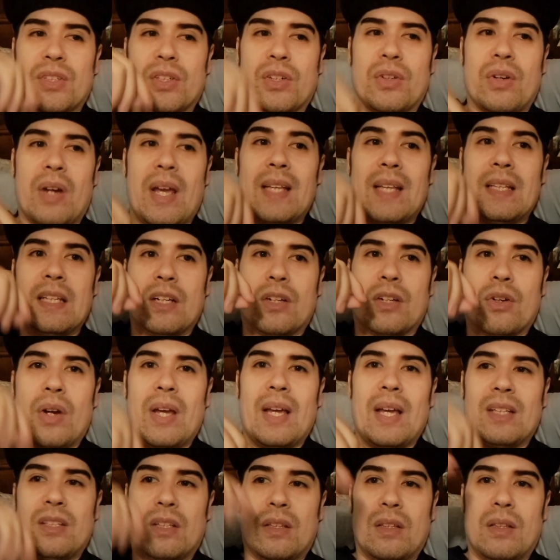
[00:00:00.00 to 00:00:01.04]
to Korea and then
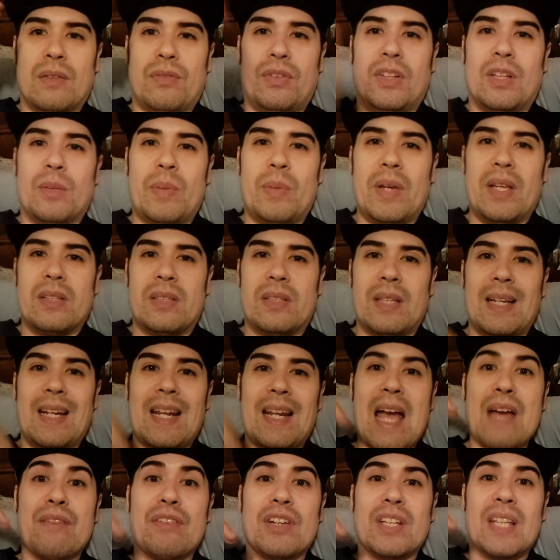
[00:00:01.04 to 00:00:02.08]
Korea to the Philippines. They
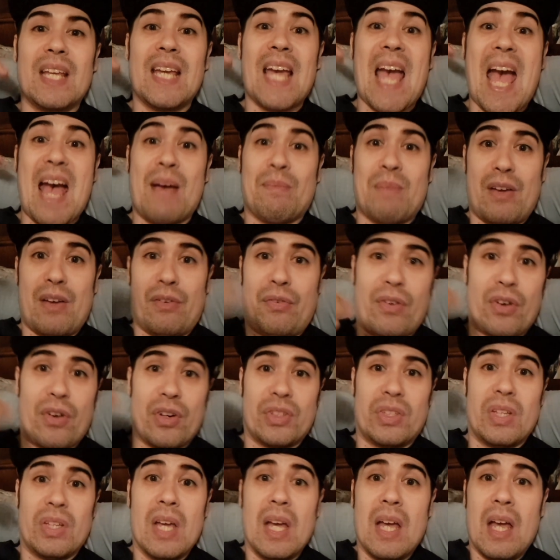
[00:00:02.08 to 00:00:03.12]
did everything at my
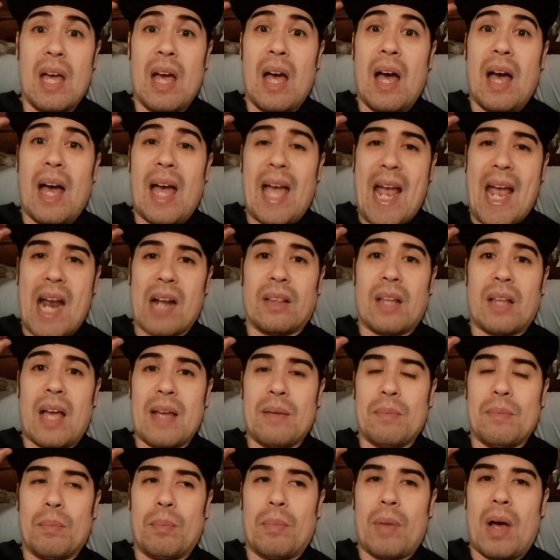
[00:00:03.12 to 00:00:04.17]
first
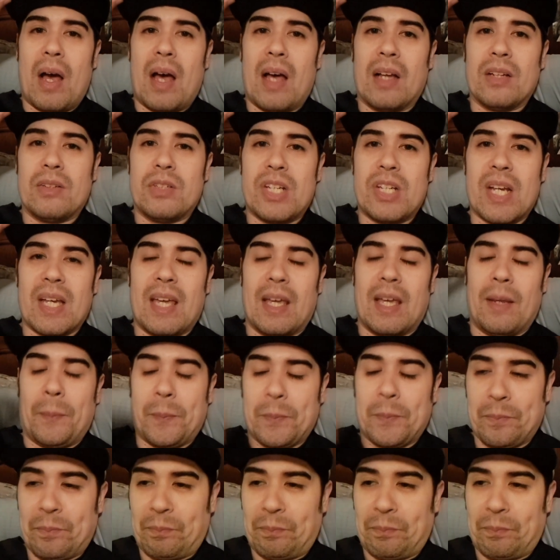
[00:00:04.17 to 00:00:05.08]
airline check-in.